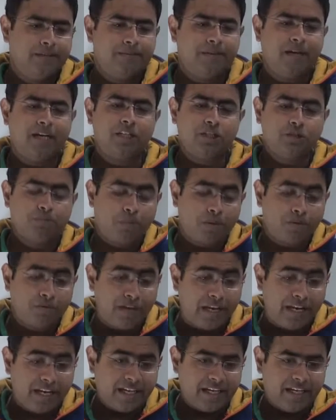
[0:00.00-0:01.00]
that is
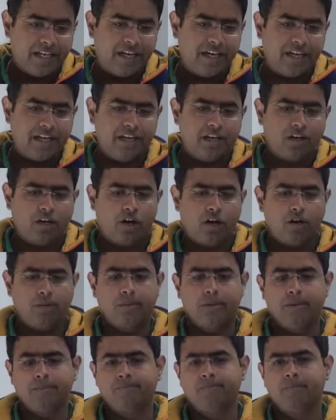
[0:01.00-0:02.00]
prevailing in Indian
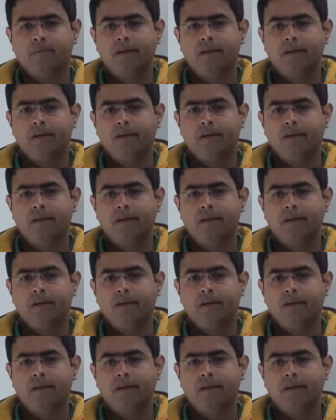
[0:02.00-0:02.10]
economy.